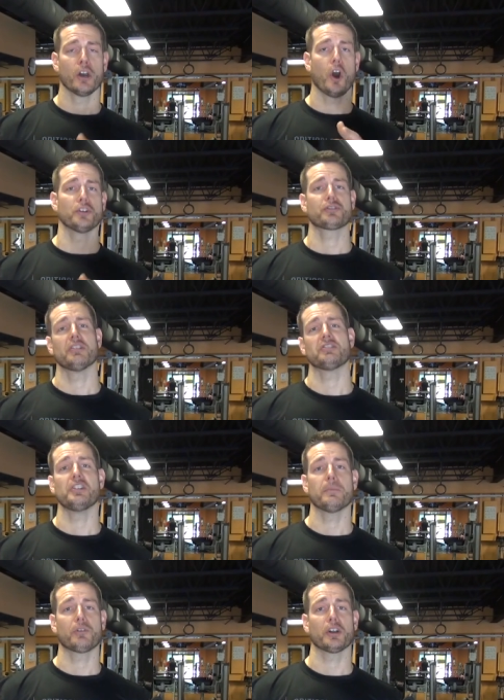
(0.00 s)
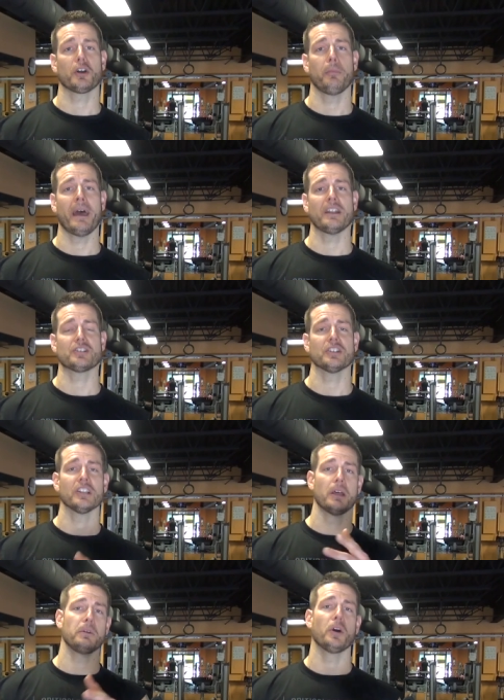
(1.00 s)
Coach Chris Team Critical Bench,
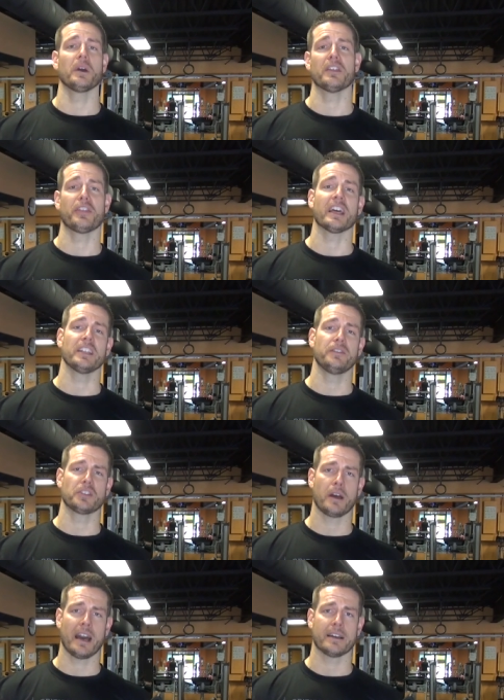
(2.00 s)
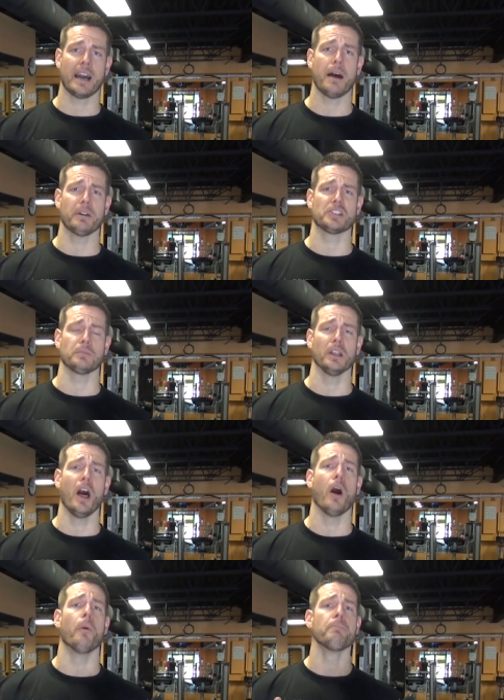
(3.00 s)
let me know what you think. Leave some comments
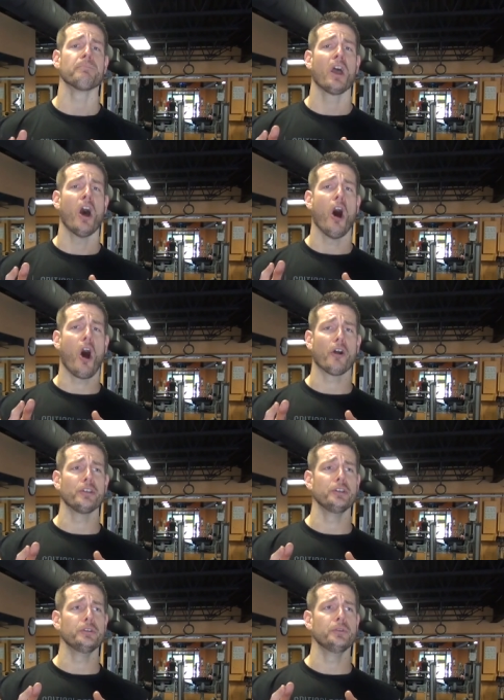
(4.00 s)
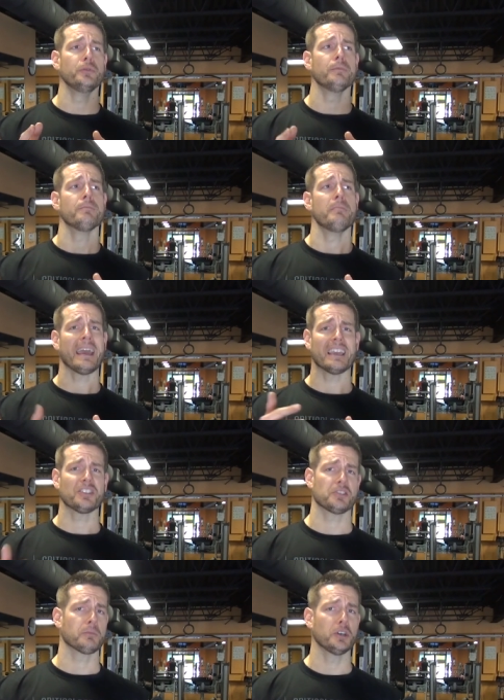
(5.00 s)
below. Are you making
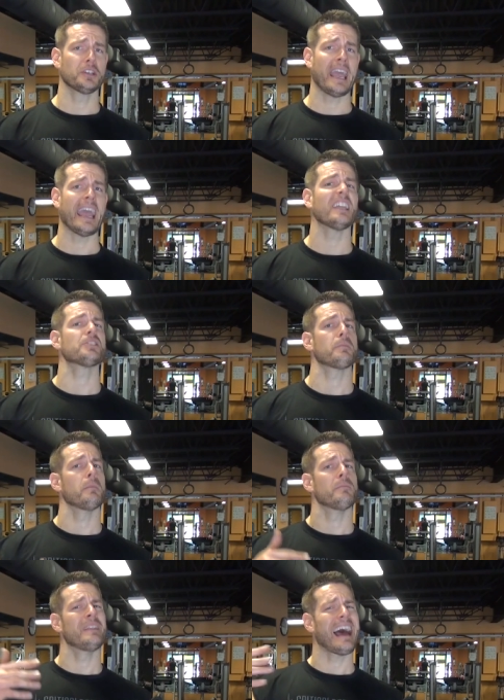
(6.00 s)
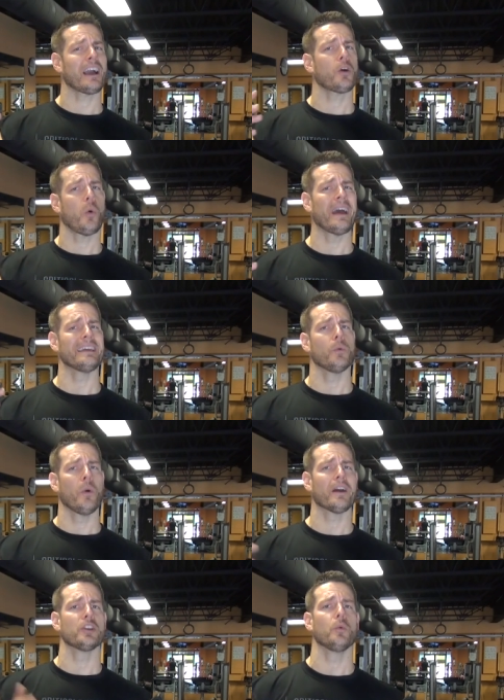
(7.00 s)
some good gains but not quite
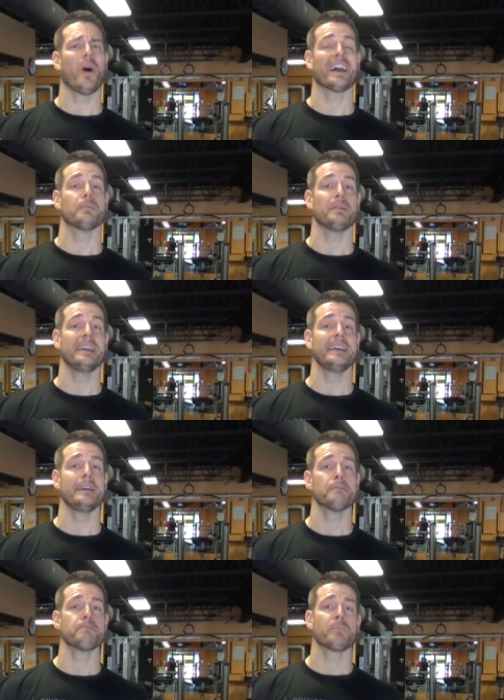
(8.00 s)
where you want to be?